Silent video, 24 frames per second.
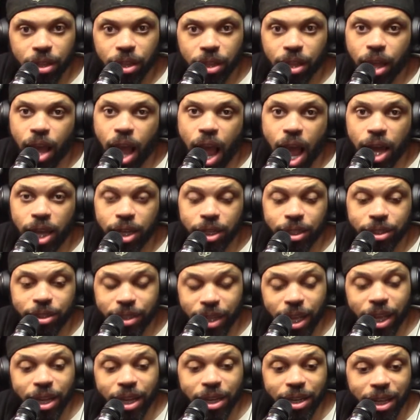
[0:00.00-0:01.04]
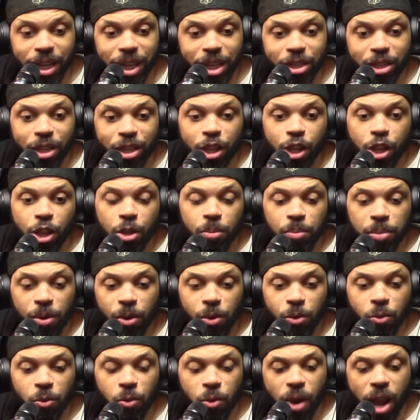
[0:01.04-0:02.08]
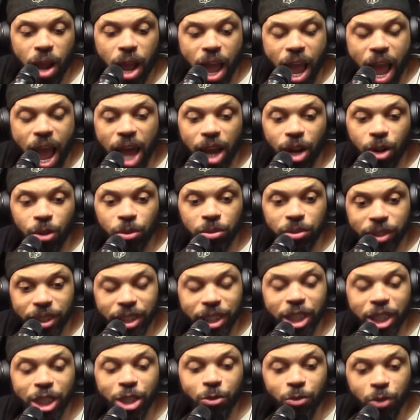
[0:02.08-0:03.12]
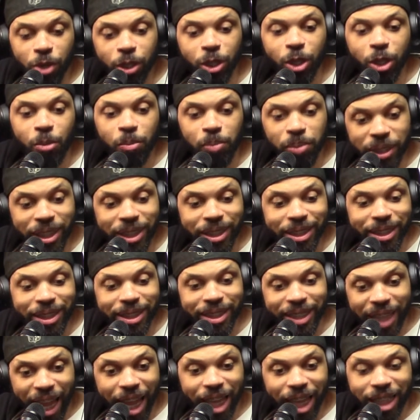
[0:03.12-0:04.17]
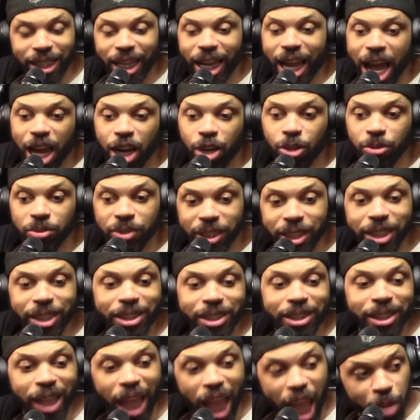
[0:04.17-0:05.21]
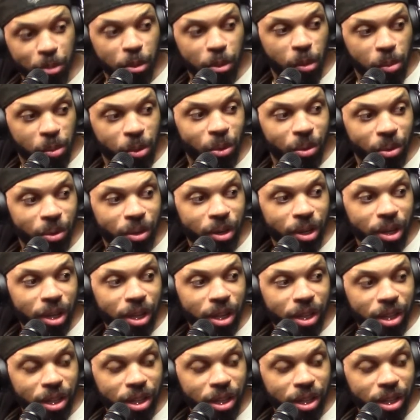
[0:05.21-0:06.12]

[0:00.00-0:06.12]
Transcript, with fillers: I understand that, but I don't think he will complete the task. Like I don't think he's capable because